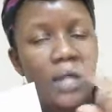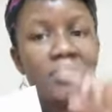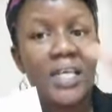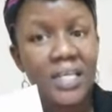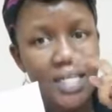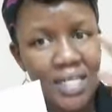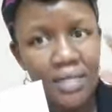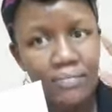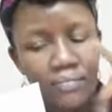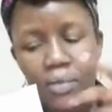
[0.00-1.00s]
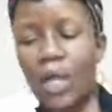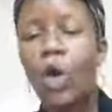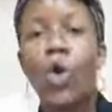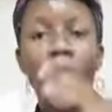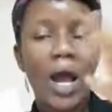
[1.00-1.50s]
the ring
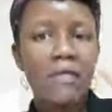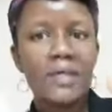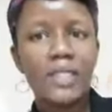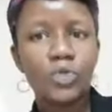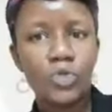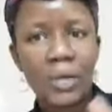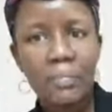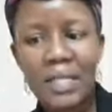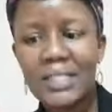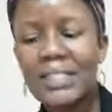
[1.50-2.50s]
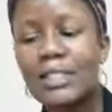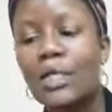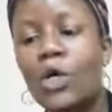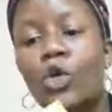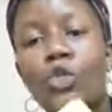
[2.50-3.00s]
or however the children place it.
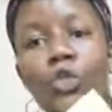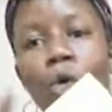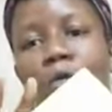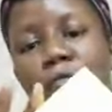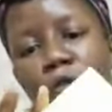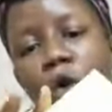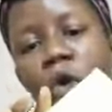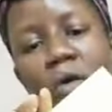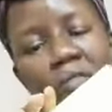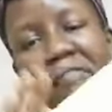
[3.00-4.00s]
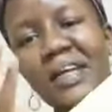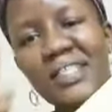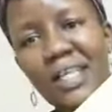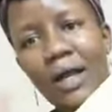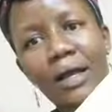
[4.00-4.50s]
So for
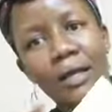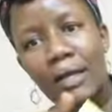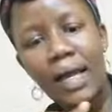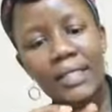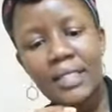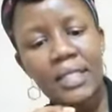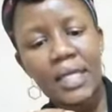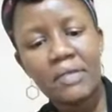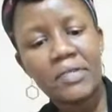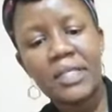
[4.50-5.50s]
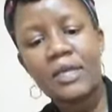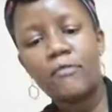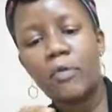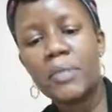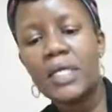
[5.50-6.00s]
faster cutting and everything,
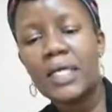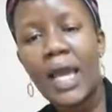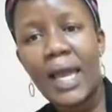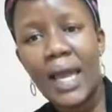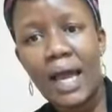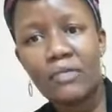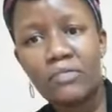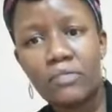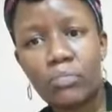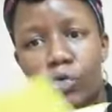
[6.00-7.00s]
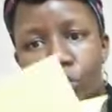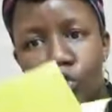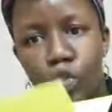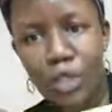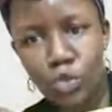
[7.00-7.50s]
for me, I have put
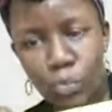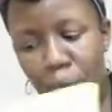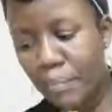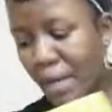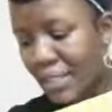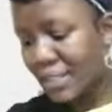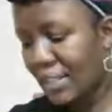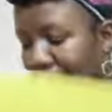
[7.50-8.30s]
the 2 papers,